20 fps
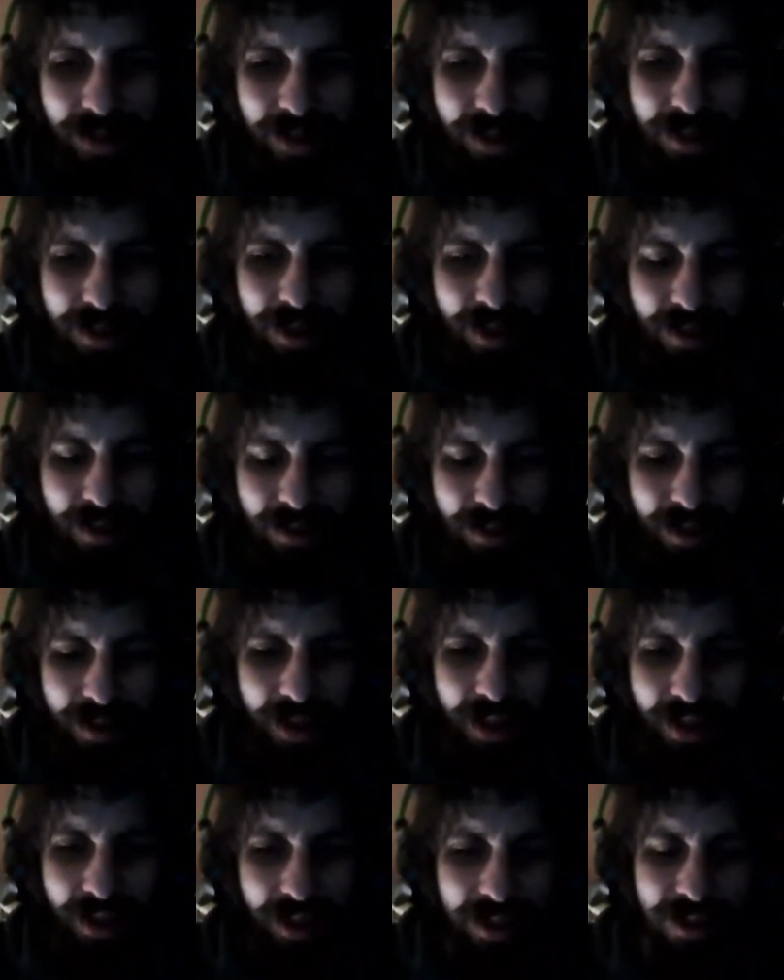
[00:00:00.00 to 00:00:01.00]

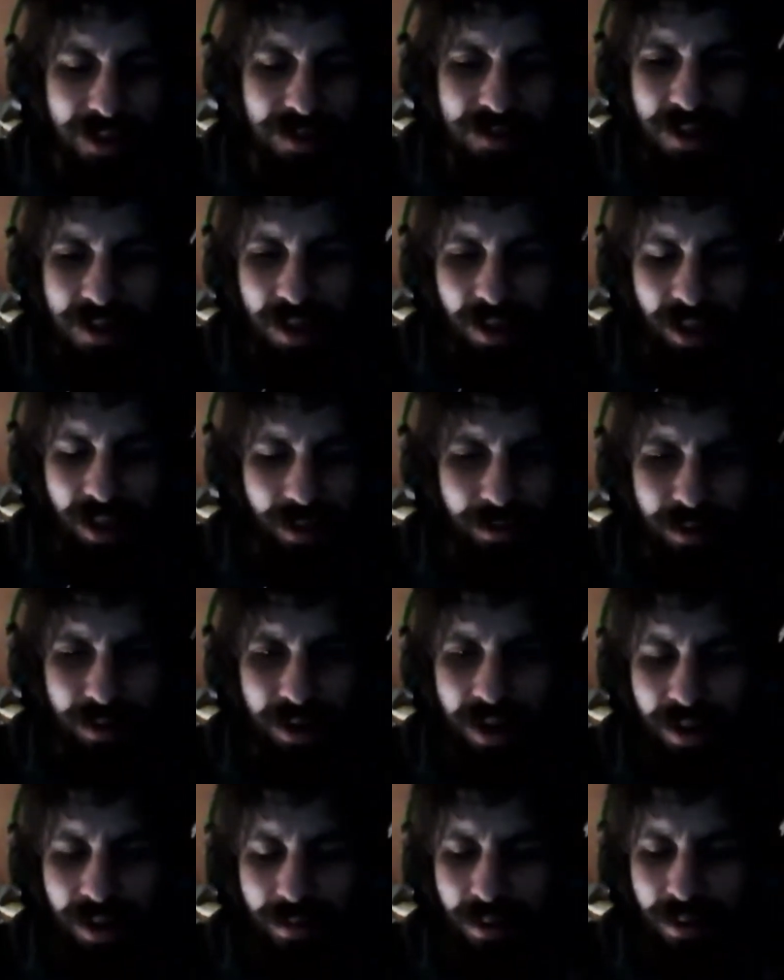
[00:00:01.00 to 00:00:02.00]
like you said, every
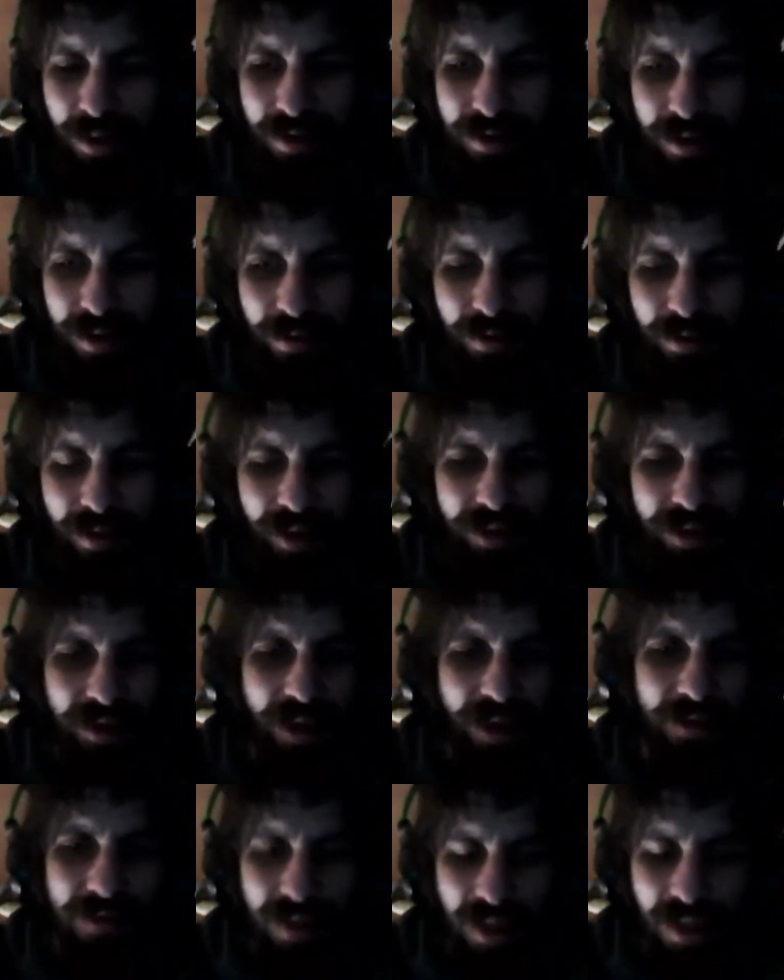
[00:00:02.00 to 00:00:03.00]
neighborhood's different. Like you
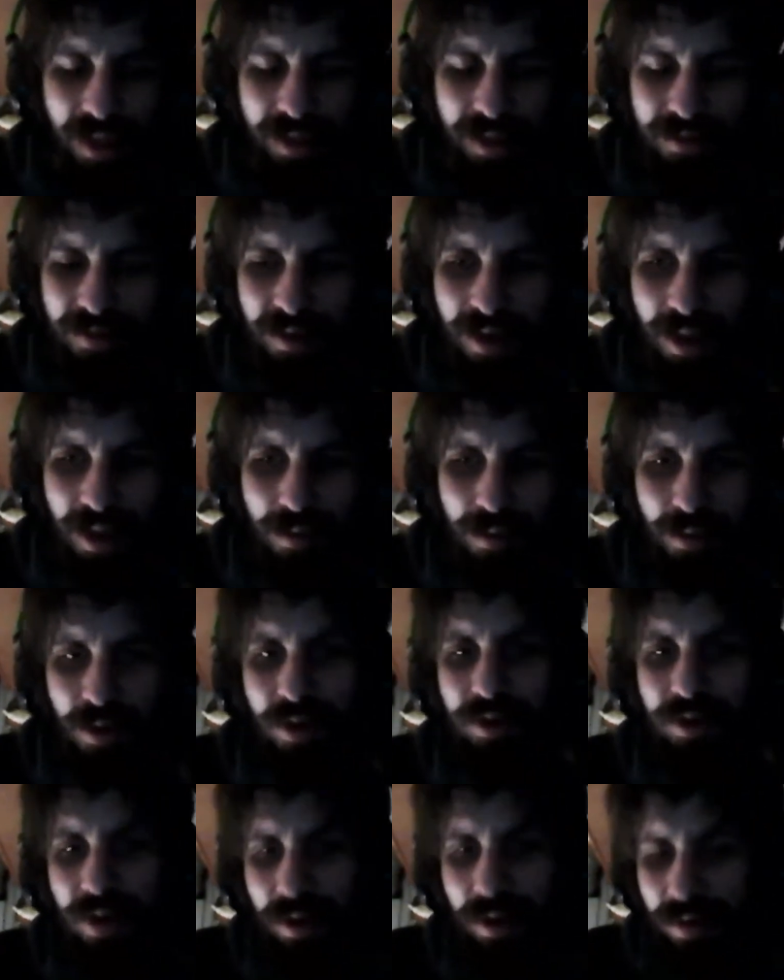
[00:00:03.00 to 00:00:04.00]
have the Asian
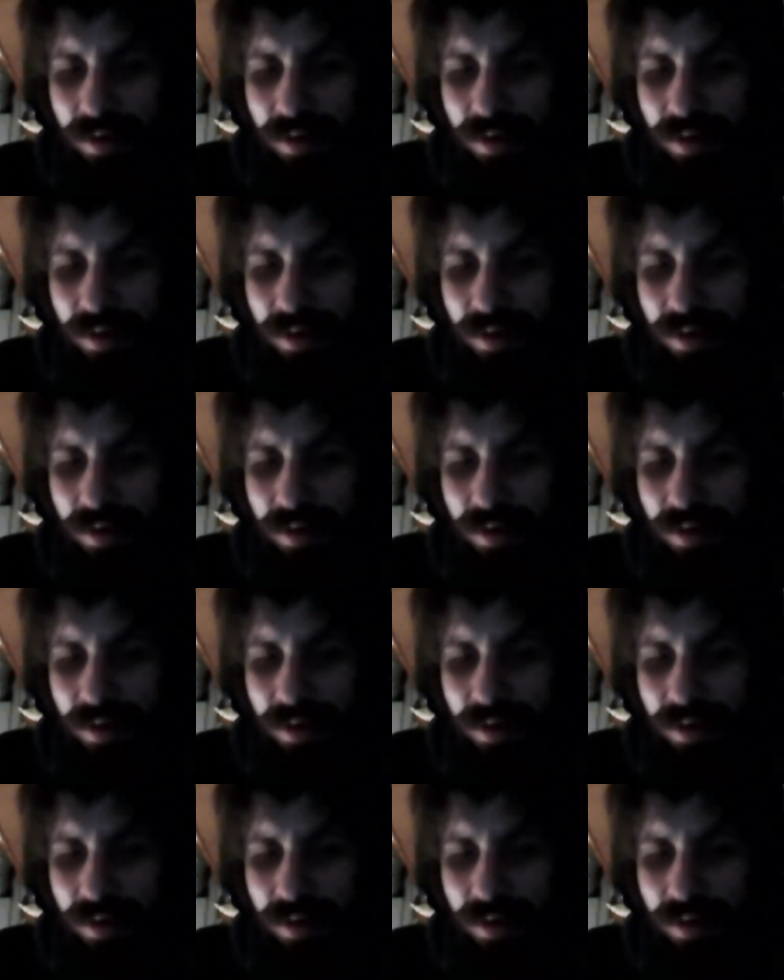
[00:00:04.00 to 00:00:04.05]
neighborhood, you have